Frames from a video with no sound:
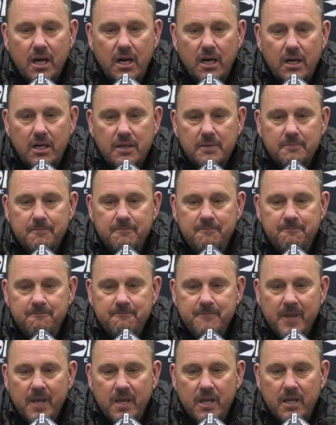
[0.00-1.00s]

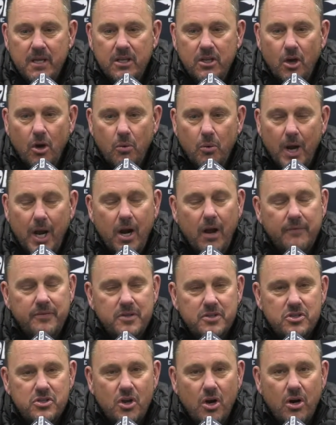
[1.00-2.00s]
right
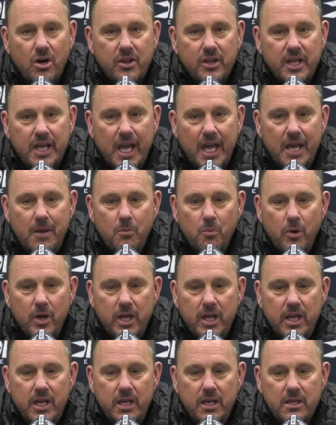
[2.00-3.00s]
off the start of the game,
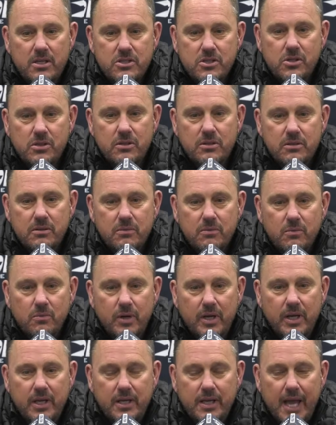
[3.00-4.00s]
we
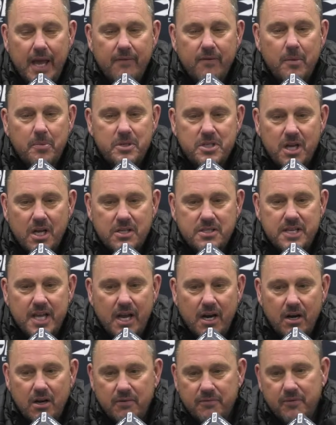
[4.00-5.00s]
gave up a
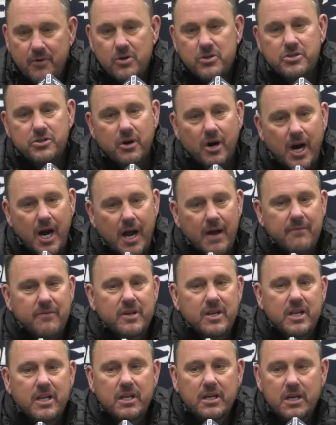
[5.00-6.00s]
touchdown on the first
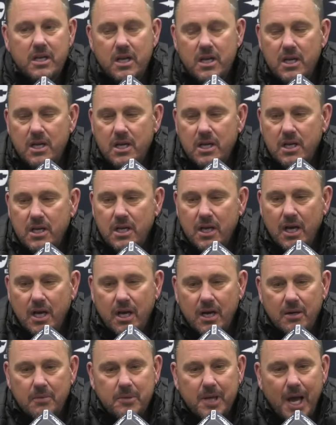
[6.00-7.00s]
drive, and then
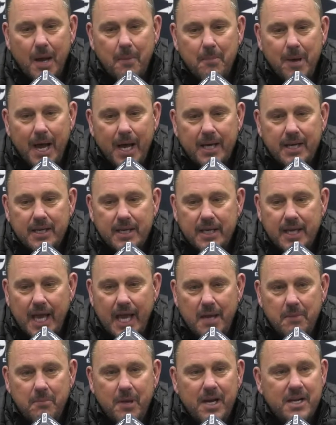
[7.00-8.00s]
got back in the
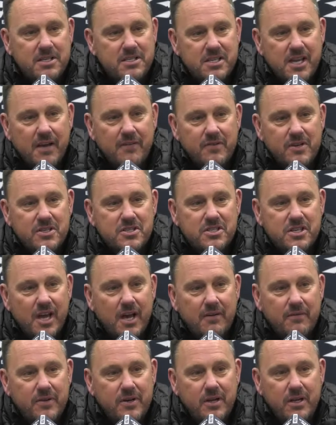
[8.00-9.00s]
game, made it
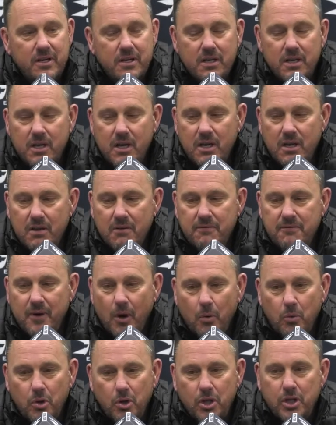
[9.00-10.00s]
7-7, and
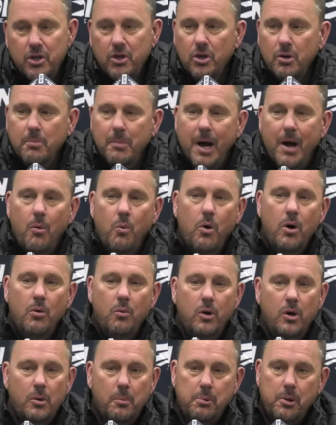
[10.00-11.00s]
felt really good about
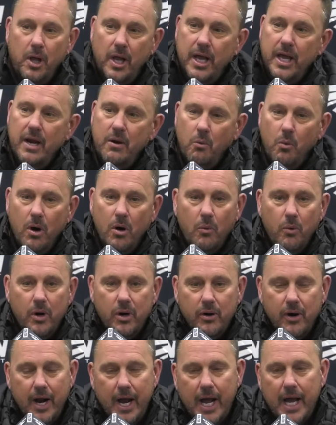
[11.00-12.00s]
where we were playing and where
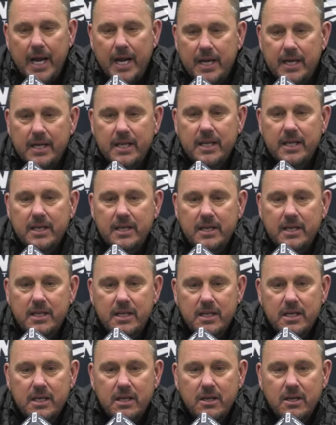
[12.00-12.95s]
we were at. And then,